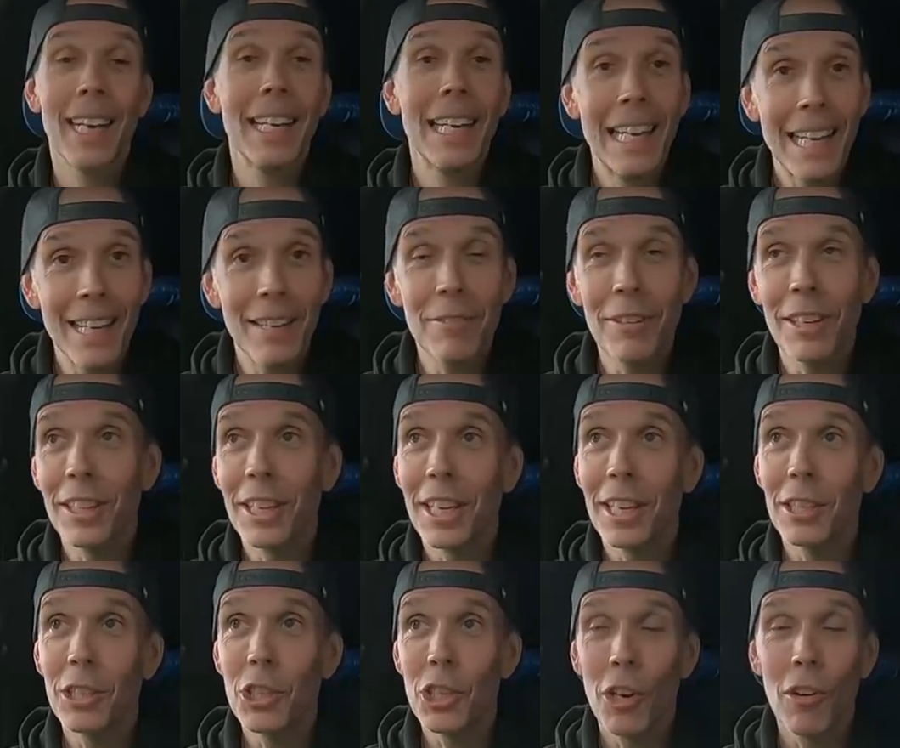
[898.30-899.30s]
and leaving
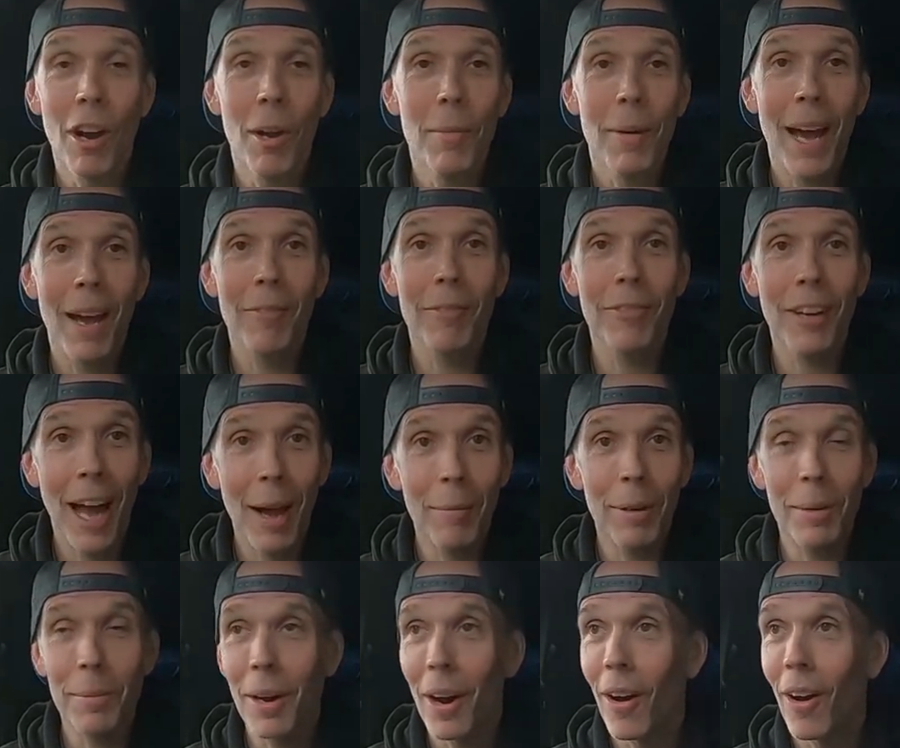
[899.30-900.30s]
the Enduroman
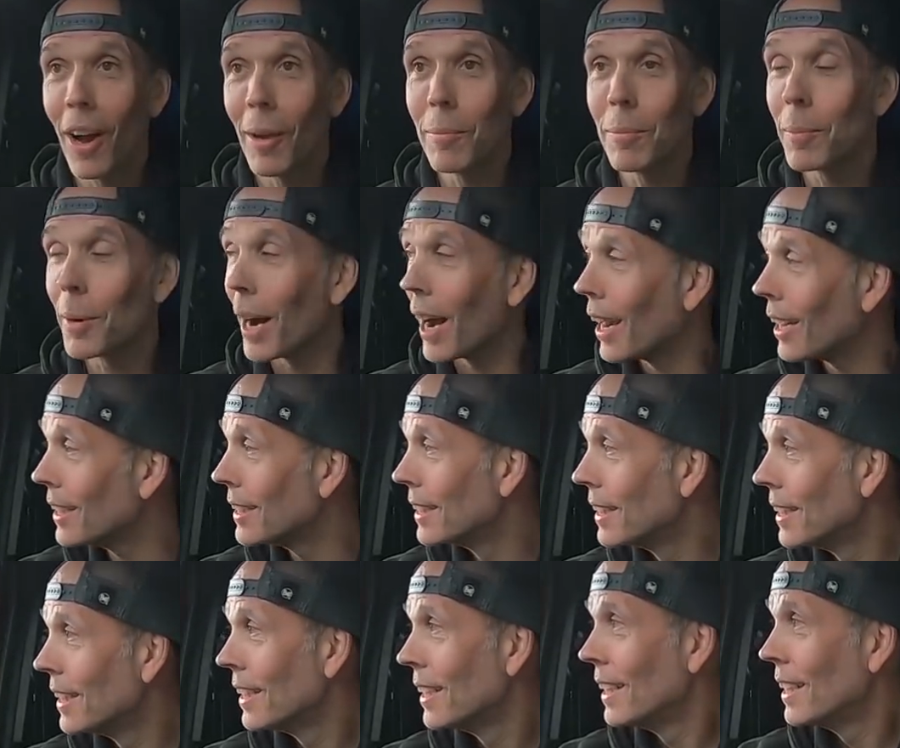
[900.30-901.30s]
family behind. But,
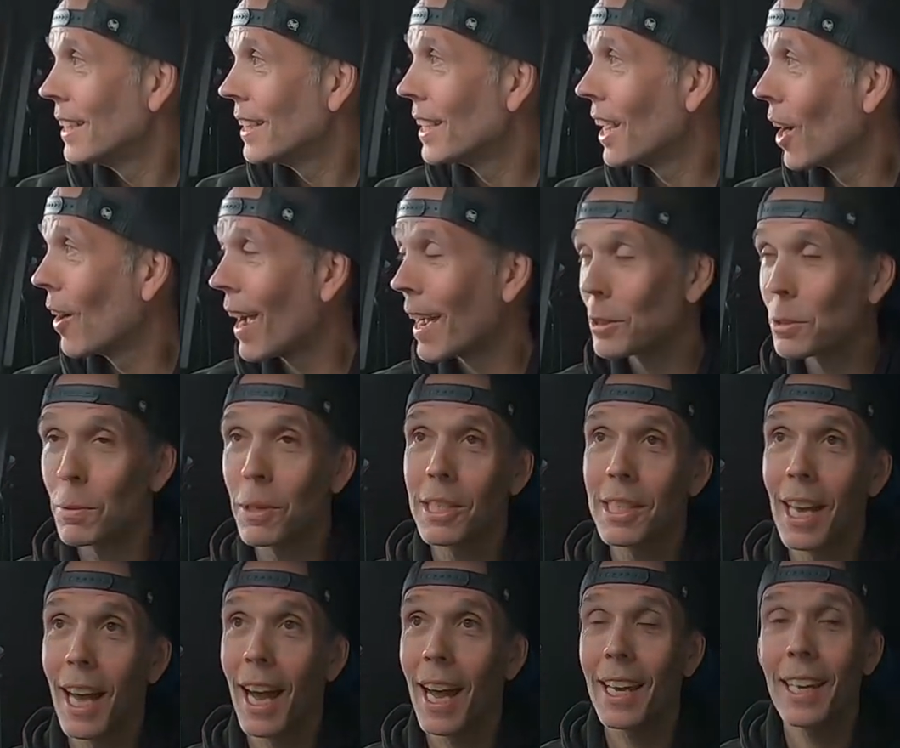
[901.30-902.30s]
you know, as we
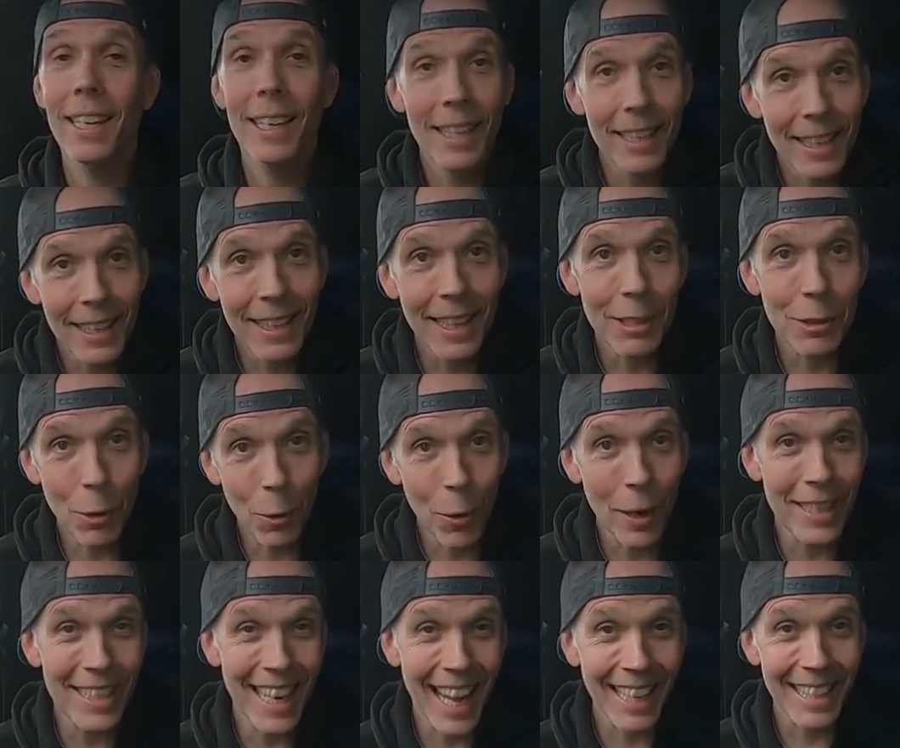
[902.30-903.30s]
say, there's
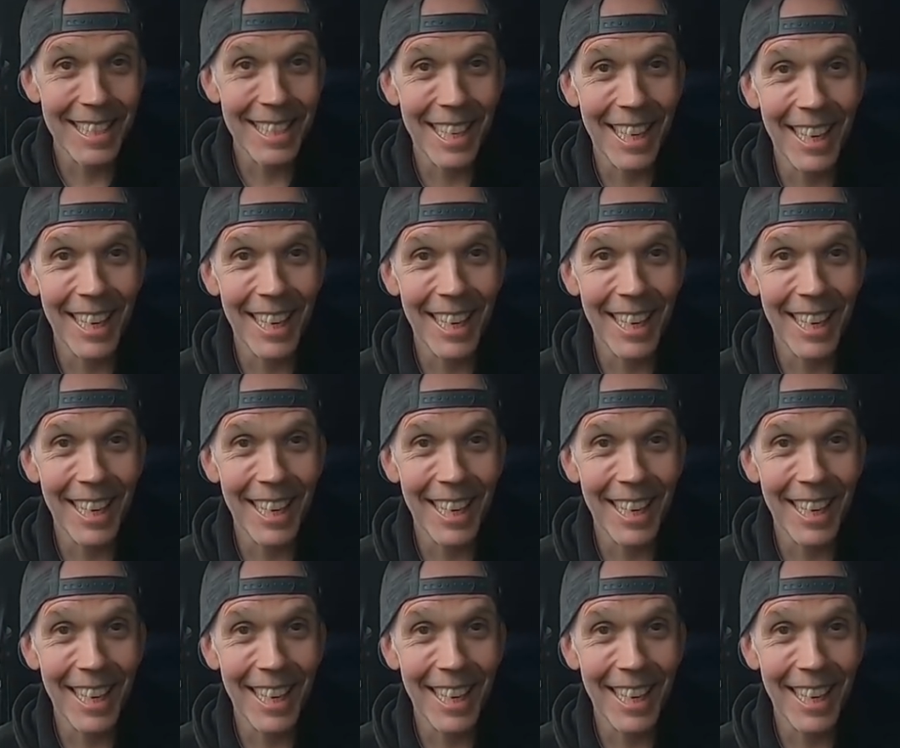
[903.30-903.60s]
always next